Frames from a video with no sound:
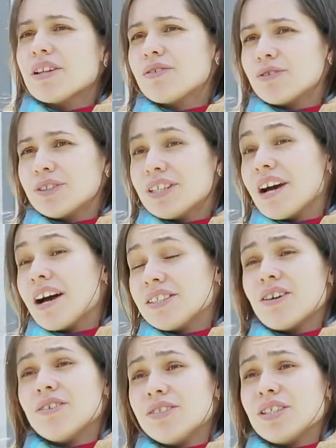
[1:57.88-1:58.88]
that really adds
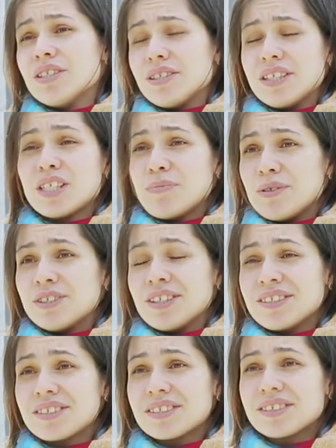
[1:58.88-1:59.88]
on to the
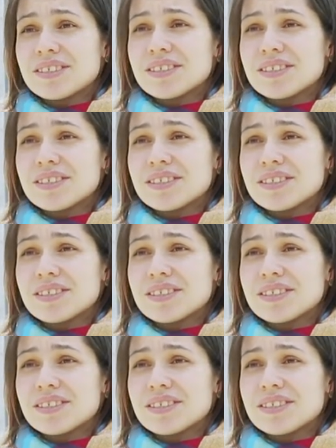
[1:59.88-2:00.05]
experience.